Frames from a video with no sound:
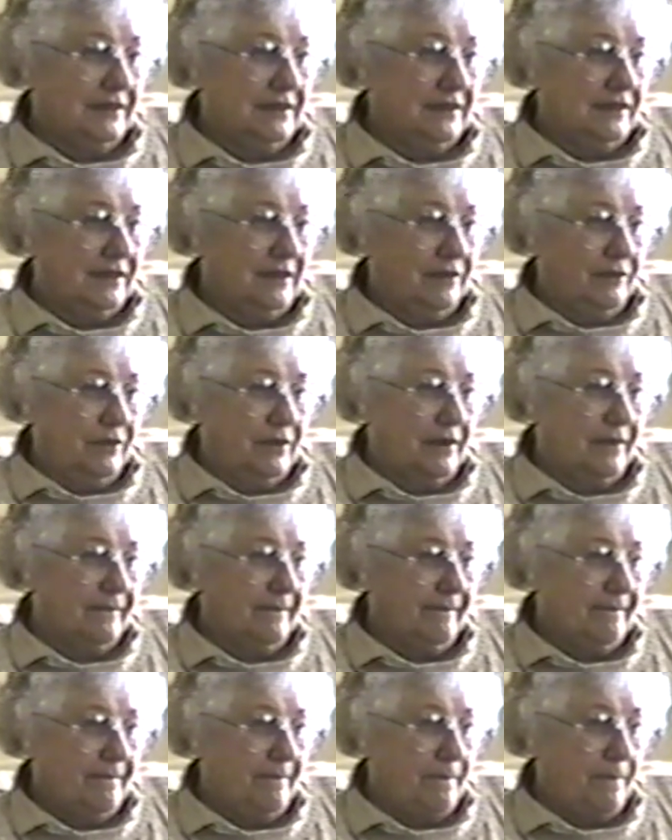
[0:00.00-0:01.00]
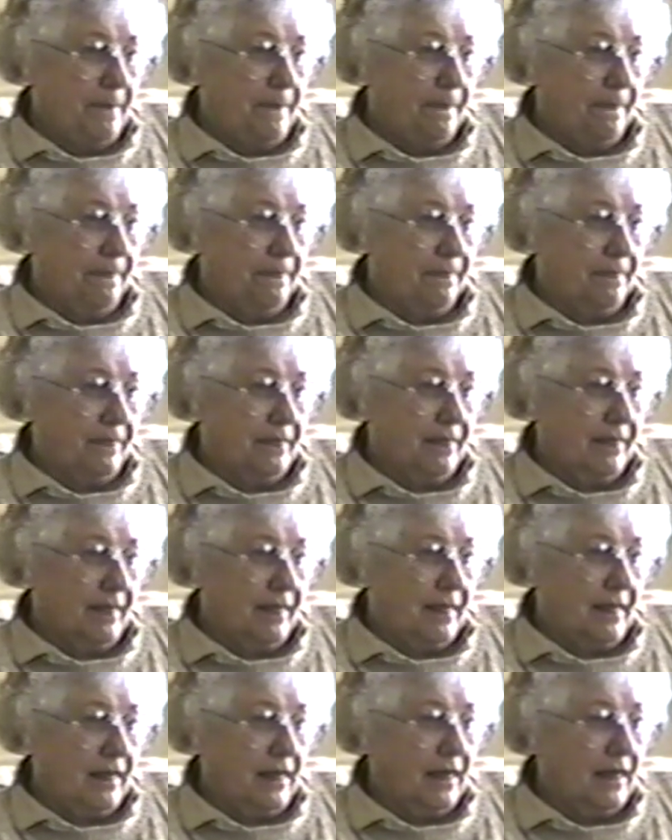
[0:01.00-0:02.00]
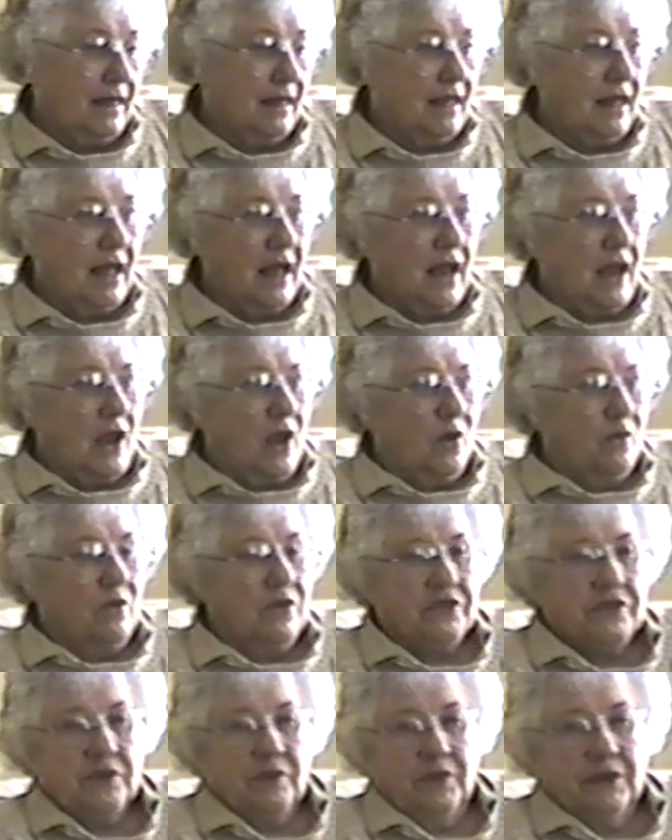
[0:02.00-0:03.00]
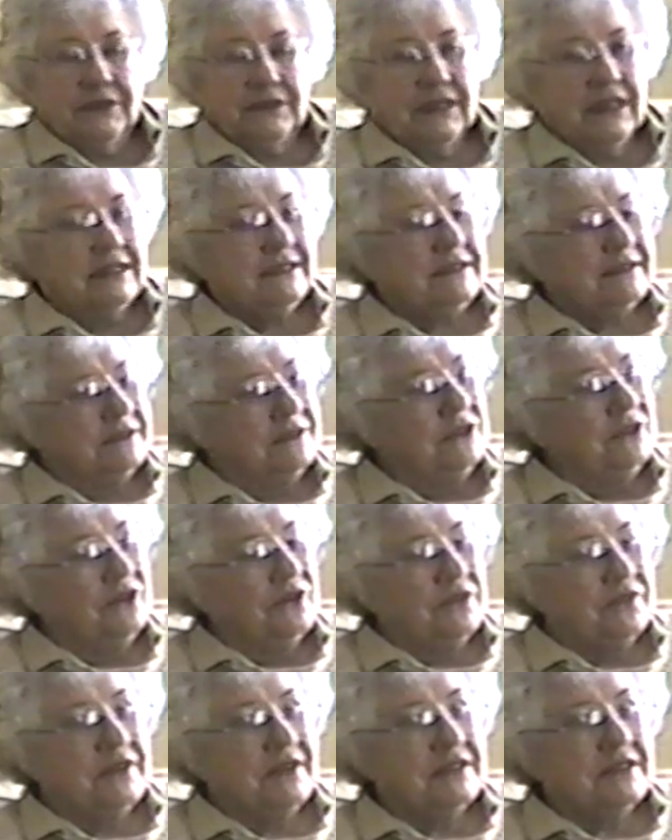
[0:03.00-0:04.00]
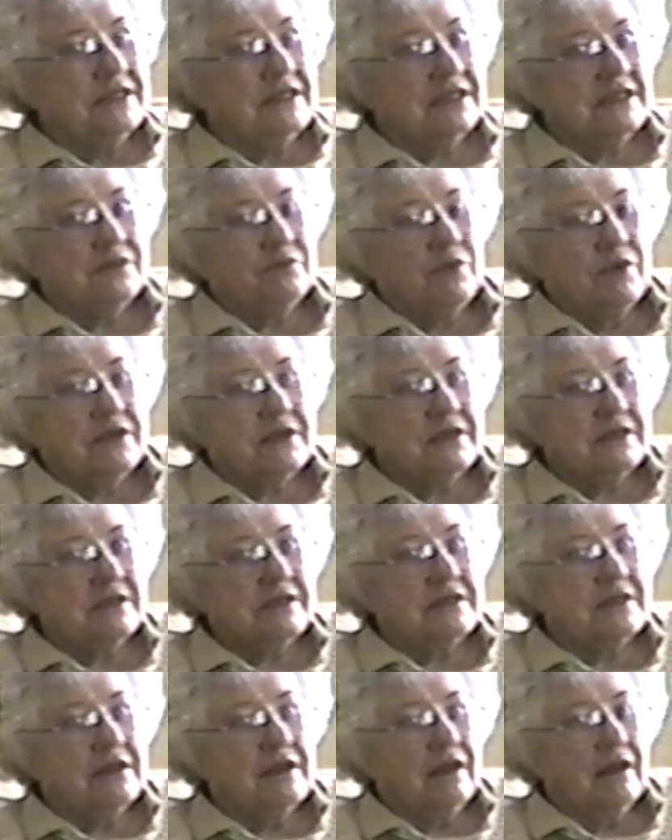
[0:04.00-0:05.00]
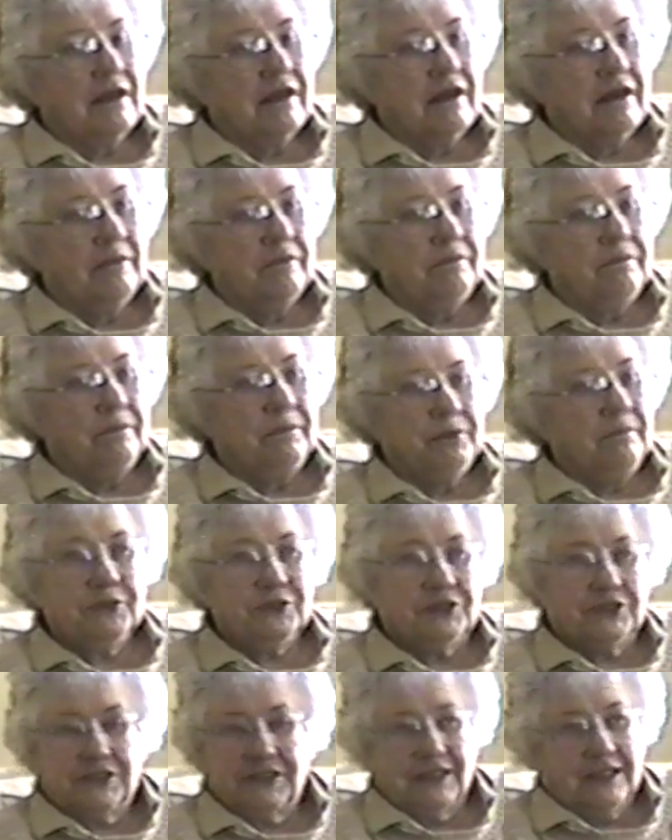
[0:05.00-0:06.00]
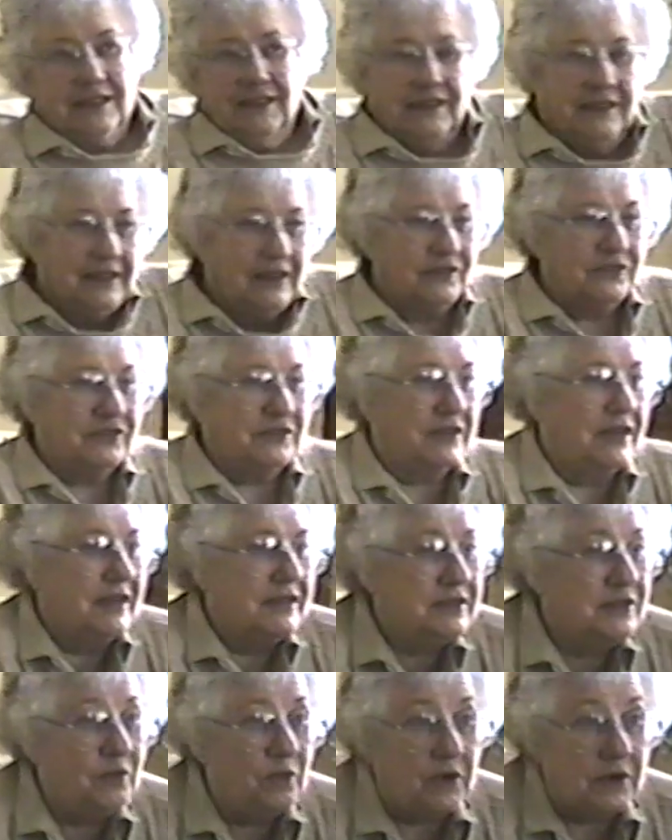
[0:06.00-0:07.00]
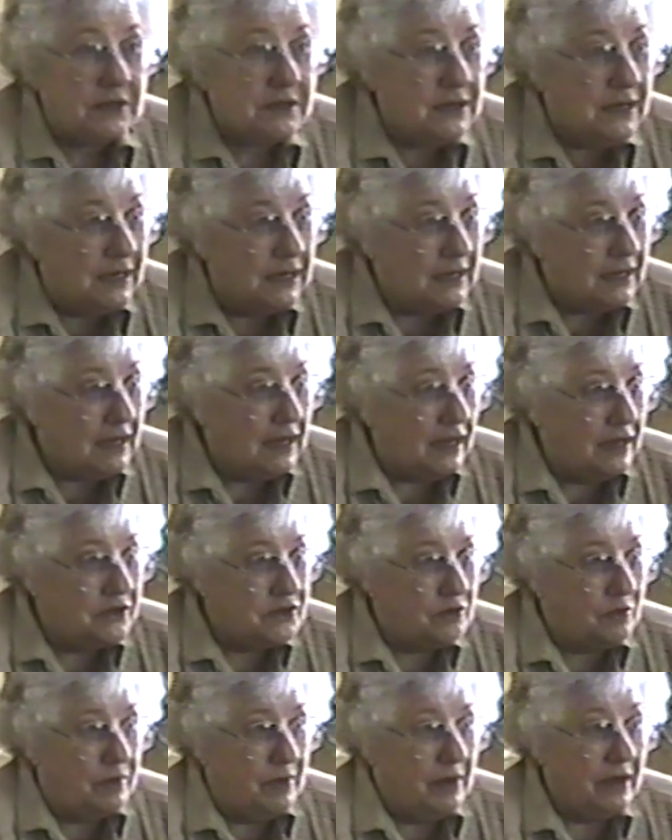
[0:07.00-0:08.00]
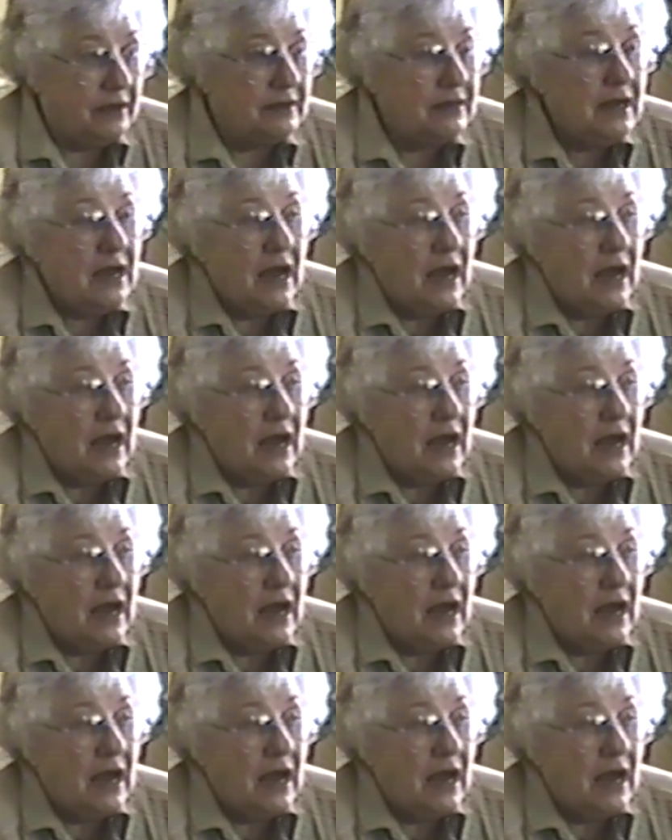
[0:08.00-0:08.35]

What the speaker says: Why didn't you want to go to college though? Why didn't you go to college? Well, it just wasn't pushed in those days. There wasn't any college around.